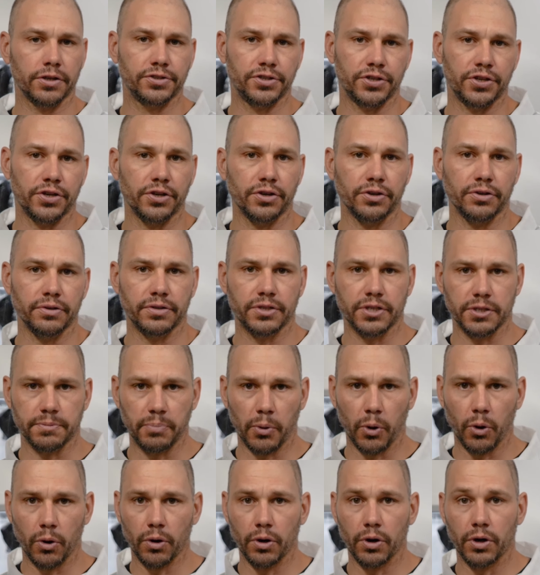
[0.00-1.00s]
to
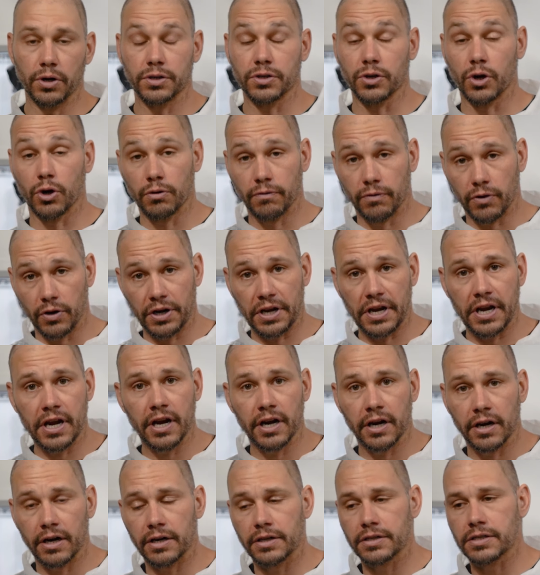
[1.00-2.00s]
spores over
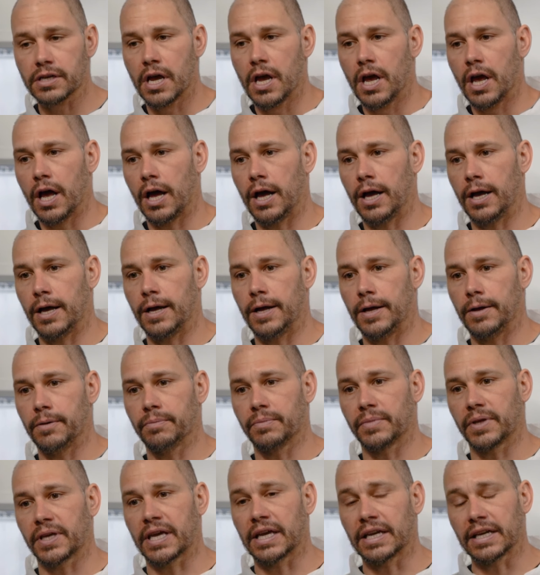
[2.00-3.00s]
years
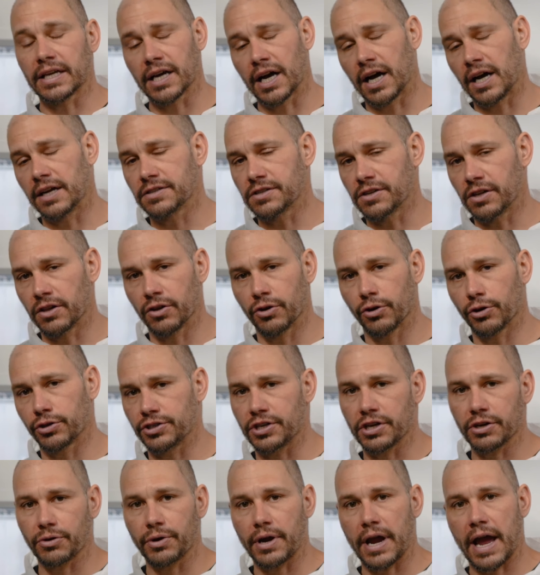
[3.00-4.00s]
can cause an allergic